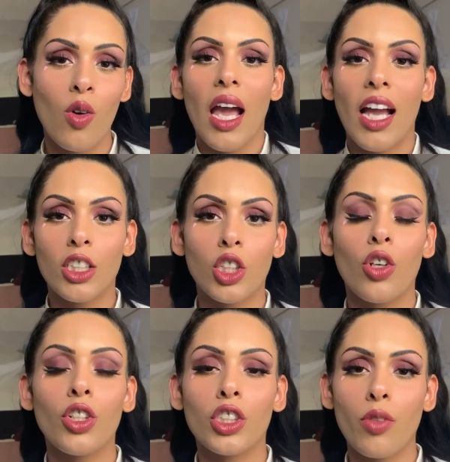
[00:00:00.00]
And show
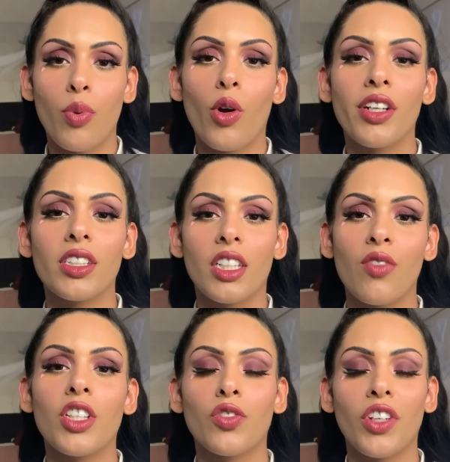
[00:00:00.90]
your support. Give
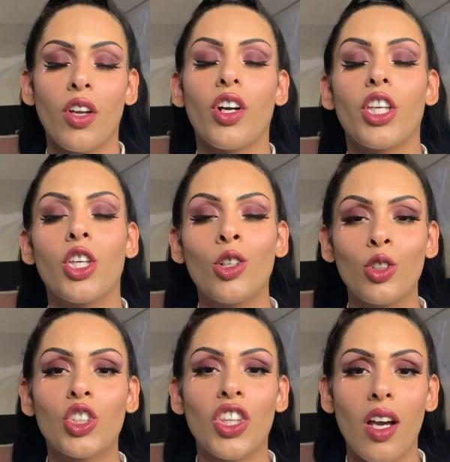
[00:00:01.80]
this video a huge
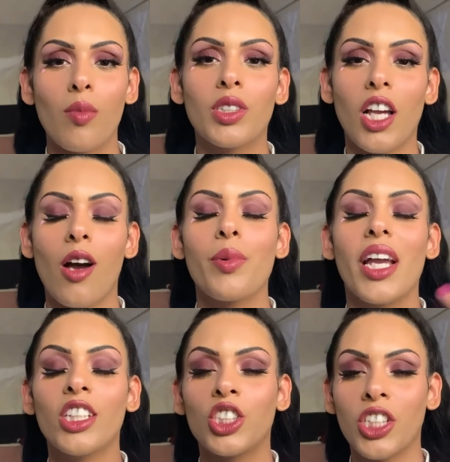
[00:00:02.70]
thumbs up
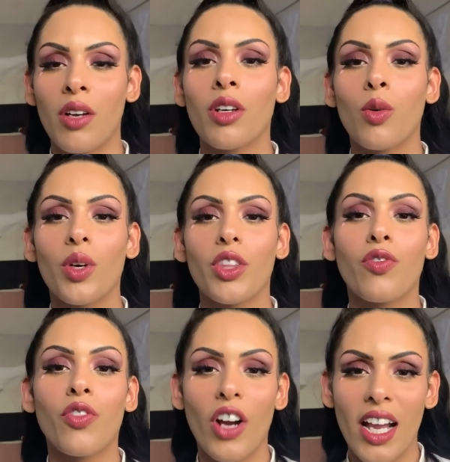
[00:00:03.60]
and share it with
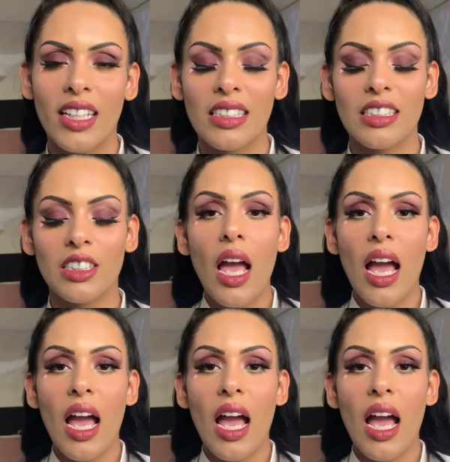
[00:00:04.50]
friends.